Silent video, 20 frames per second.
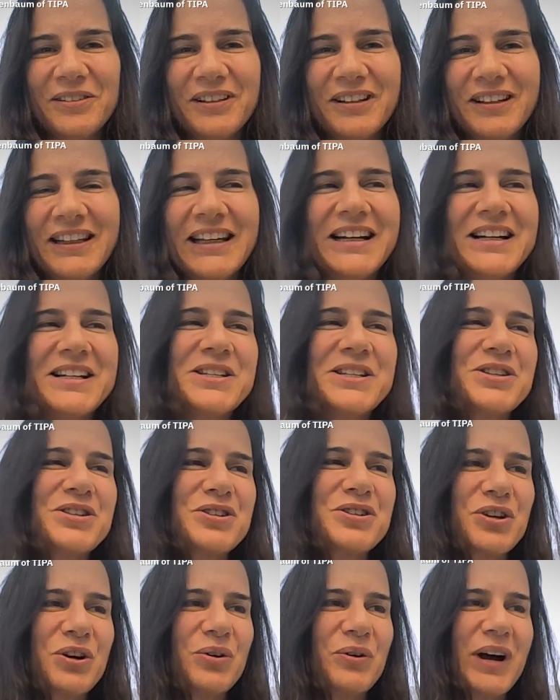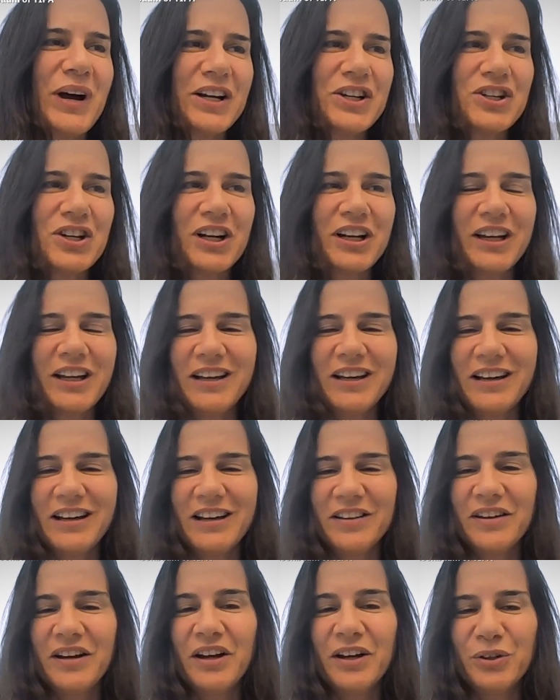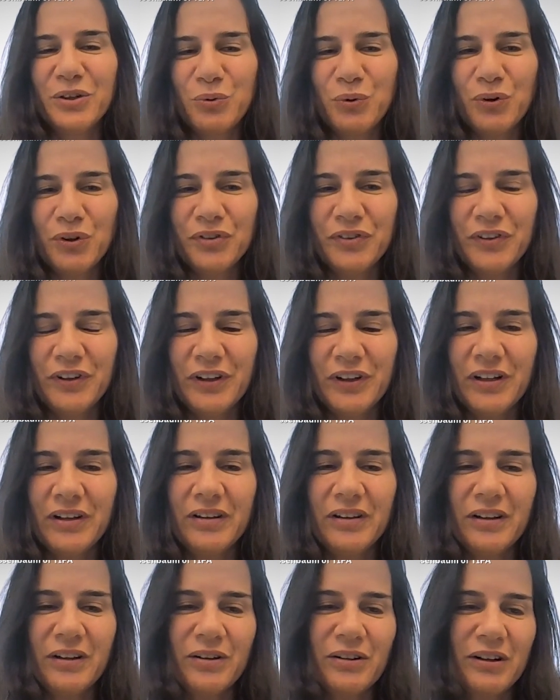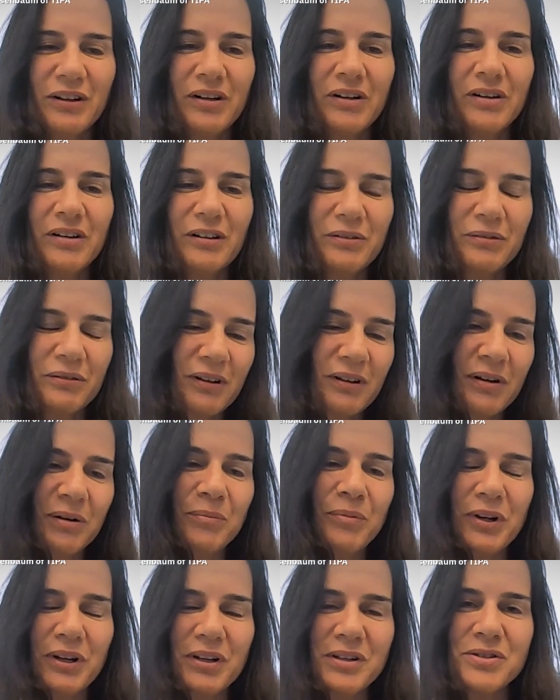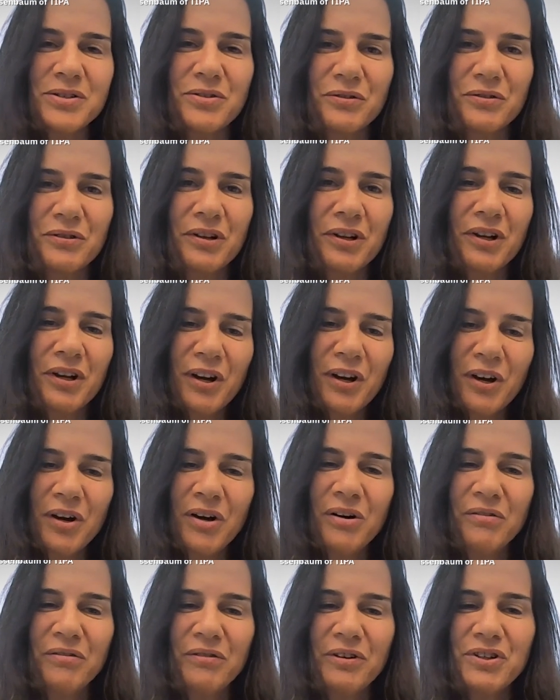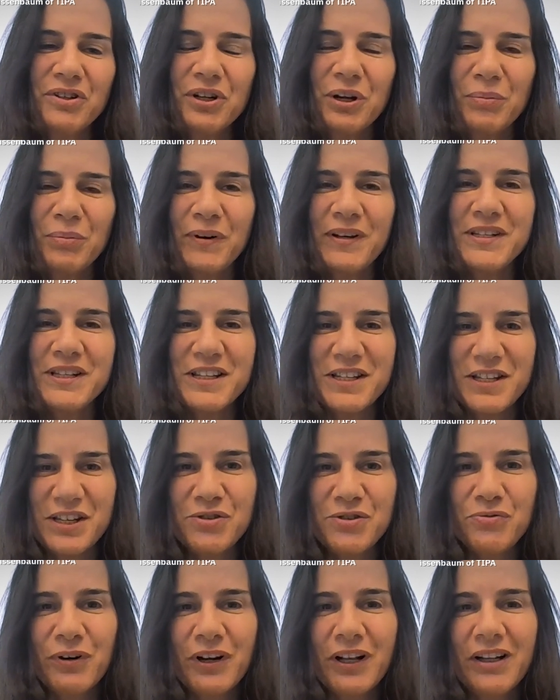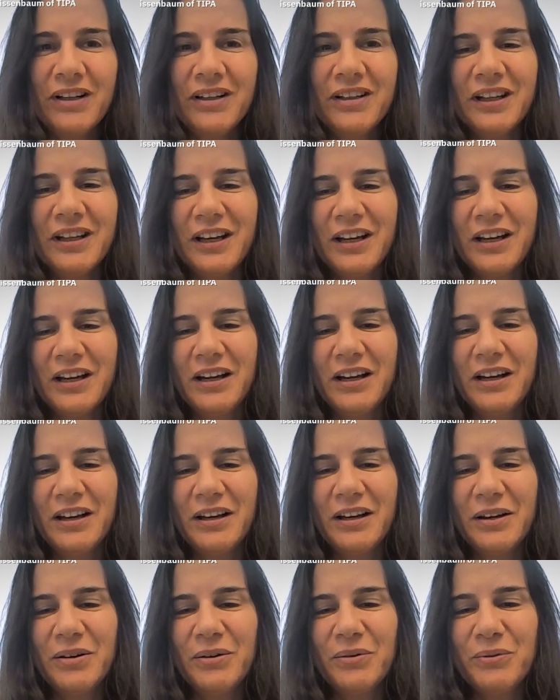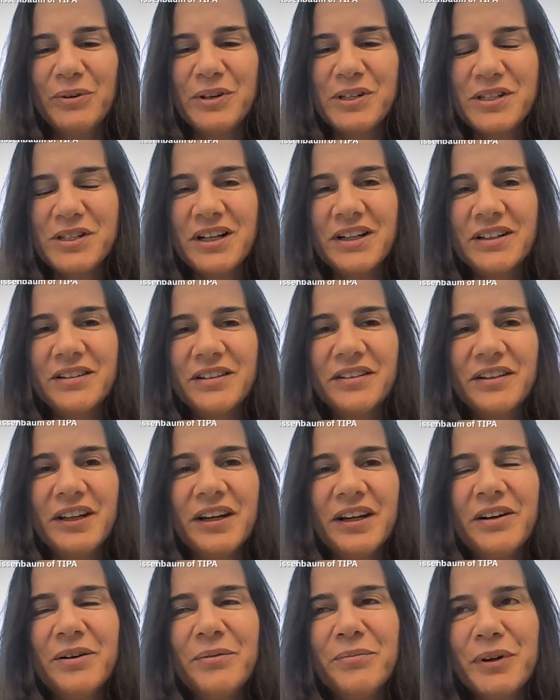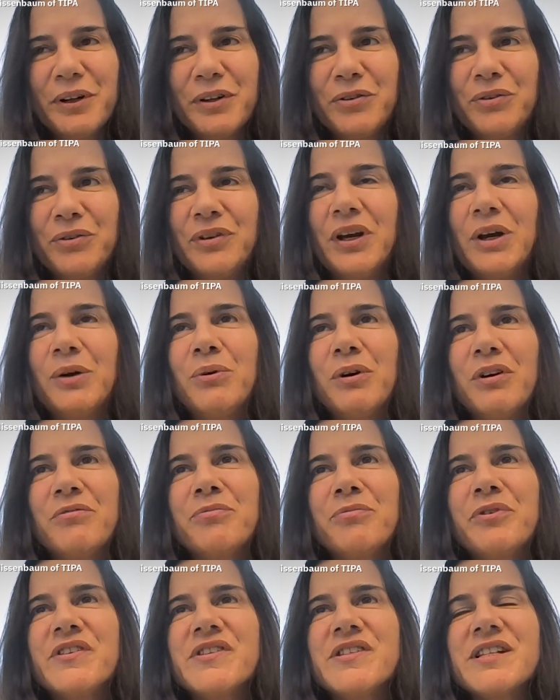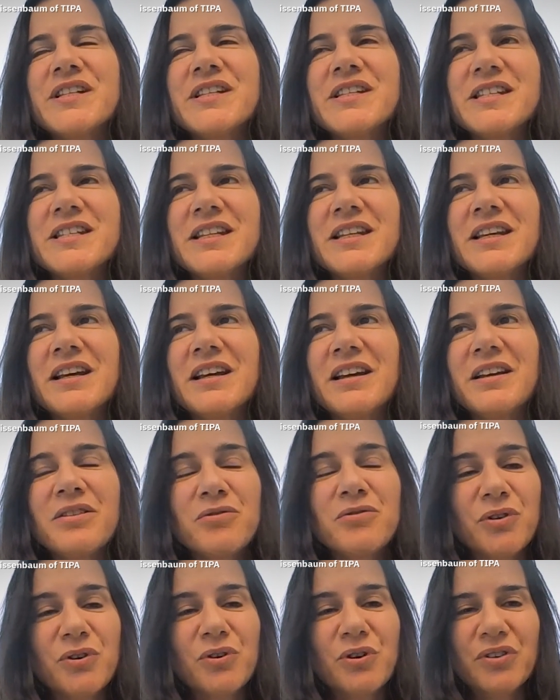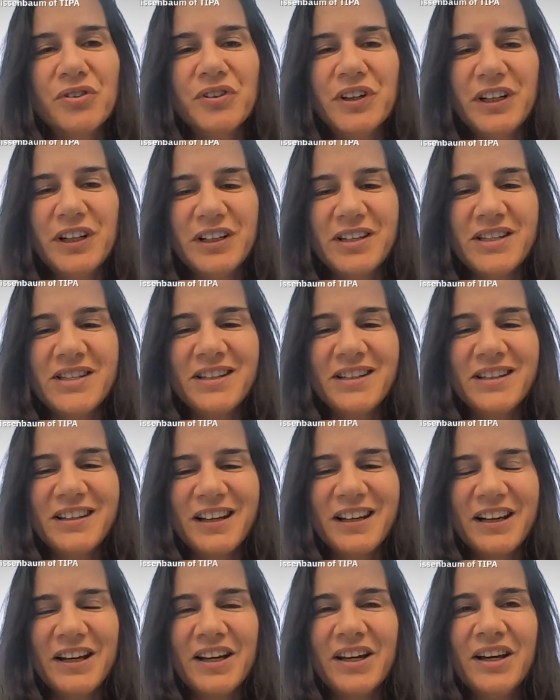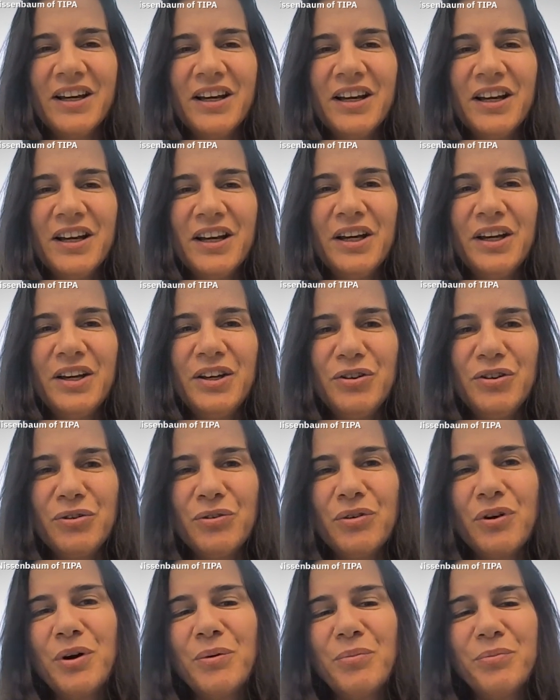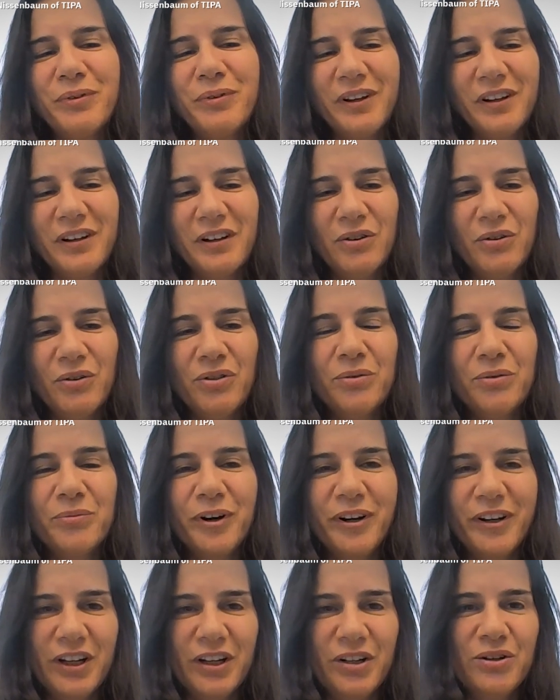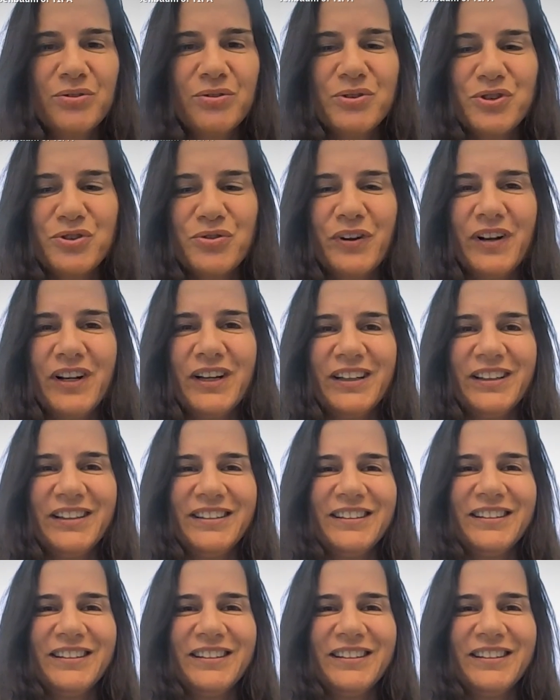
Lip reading: Yes, so actually the headquarters and the company's original place is Israel. We started here, but today we have presence in 3 continents, in Europe, in North America, and in Australia.